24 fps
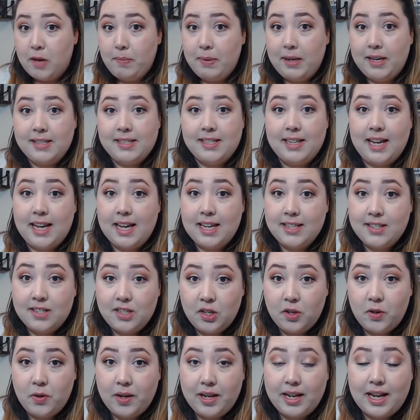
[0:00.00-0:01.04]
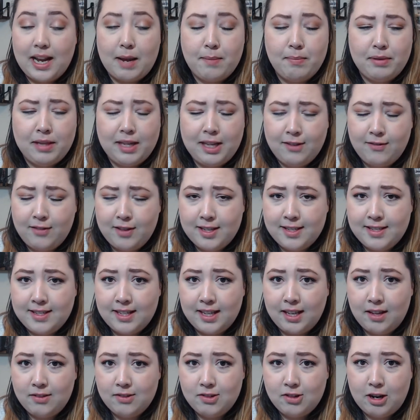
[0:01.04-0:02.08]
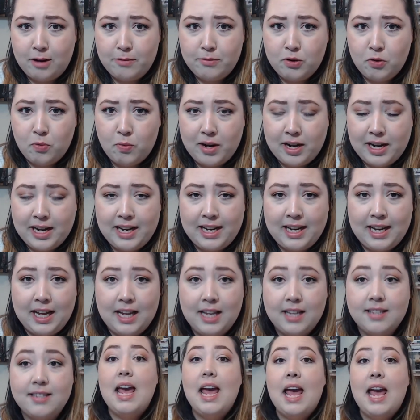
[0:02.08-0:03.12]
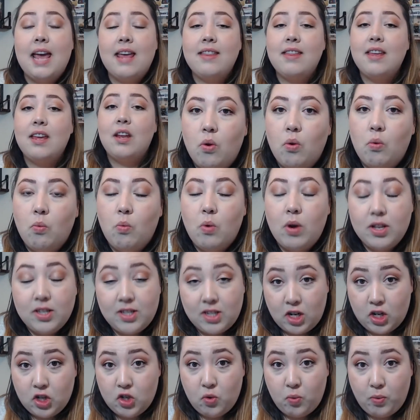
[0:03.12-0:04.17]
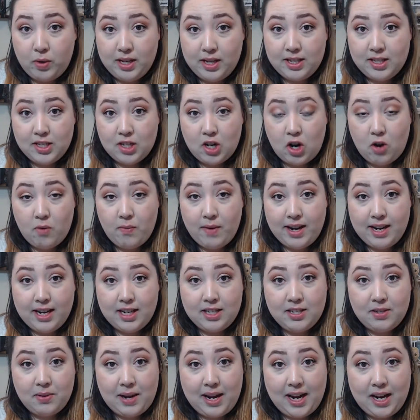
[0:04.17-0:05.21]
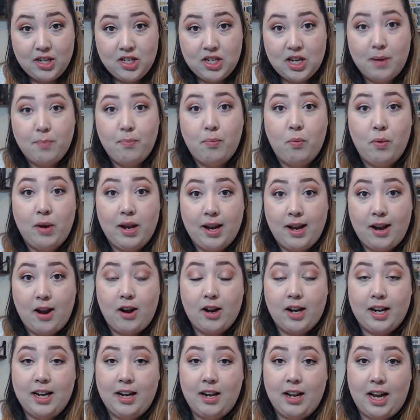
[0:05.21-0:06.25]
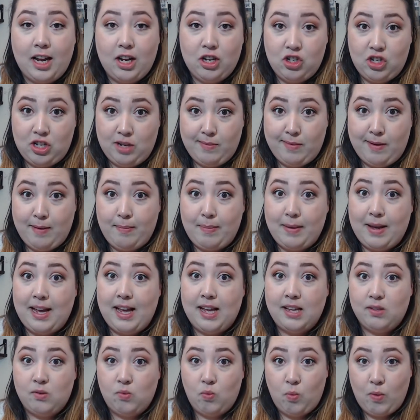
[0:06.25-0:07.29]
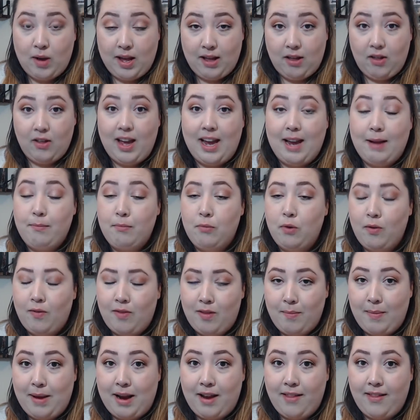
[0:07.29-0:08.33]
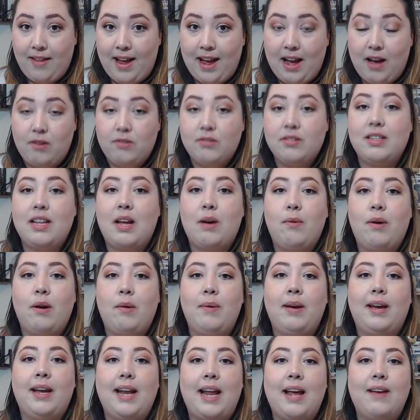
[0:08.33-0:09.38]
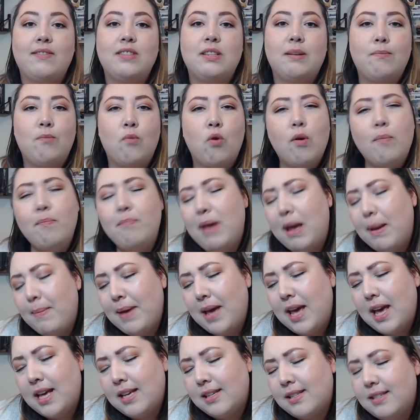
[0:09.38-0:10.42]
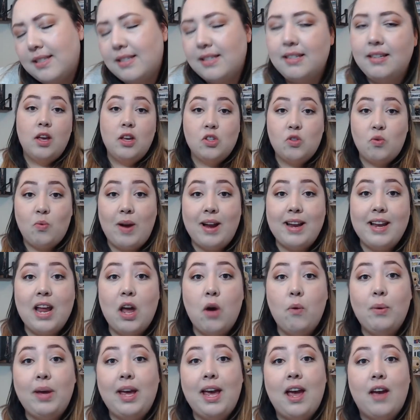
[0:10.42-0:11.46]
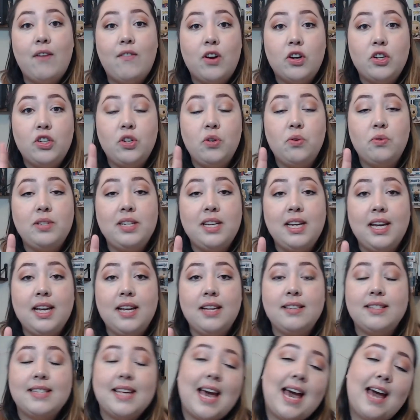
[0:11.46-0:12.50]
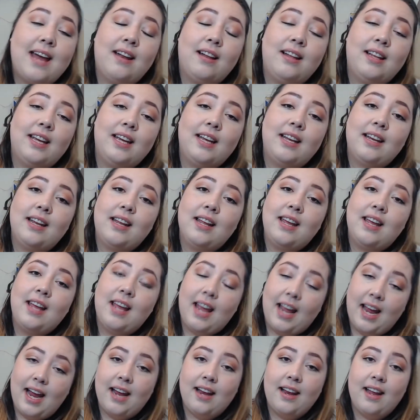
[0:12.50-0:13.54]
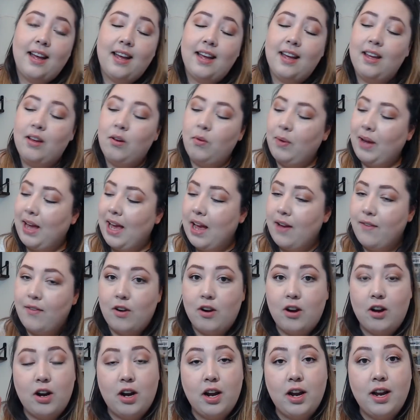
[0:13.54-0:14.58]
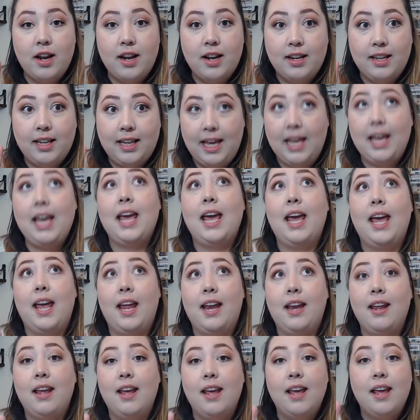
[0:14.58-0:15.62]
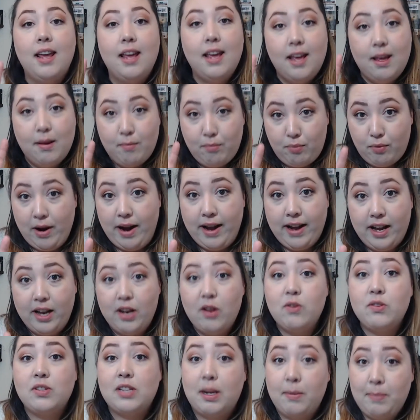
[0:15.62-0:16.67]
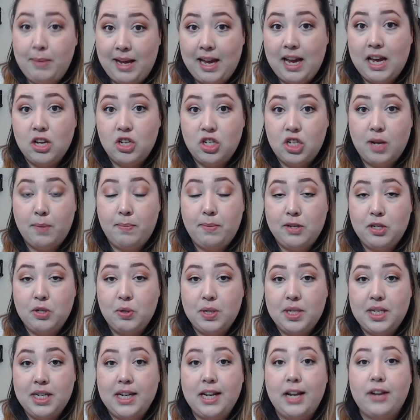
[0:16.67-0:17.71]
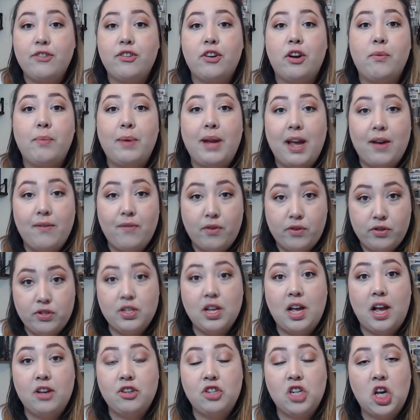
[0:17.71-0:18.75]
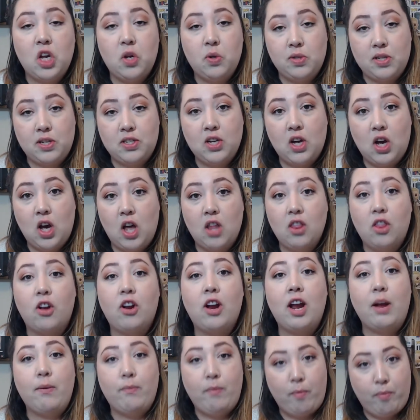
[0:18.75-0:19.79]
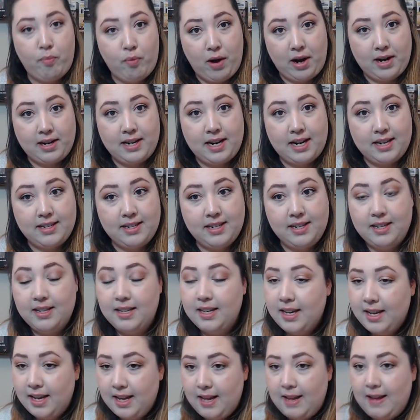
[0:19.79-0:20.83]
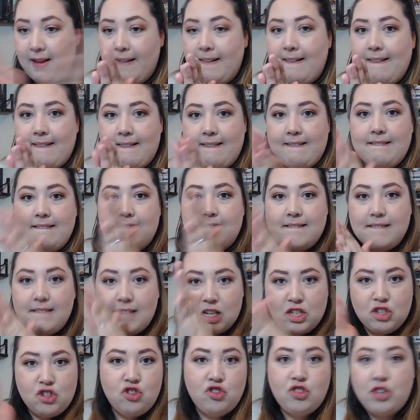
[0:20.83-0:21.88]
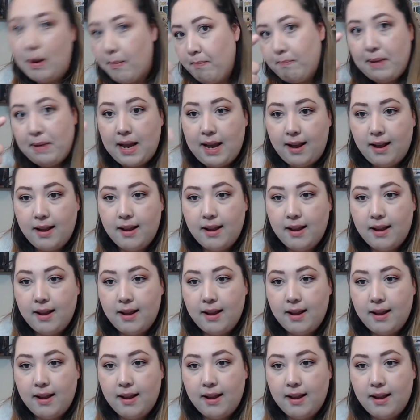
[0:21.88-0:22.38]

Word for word: He's an A student. I believe his skills are up to where he needs. And then once our twins are ready to age up, we are gonna age them up as well and move them out of the house. That way we can have some more babies. So right now we have our two teens, Adeline, Anna. We have our kid. Brennan, who's going to be aged up into a teenager, and we have our Sasha, who's a toddler, and we're pregnant. Let's jump in.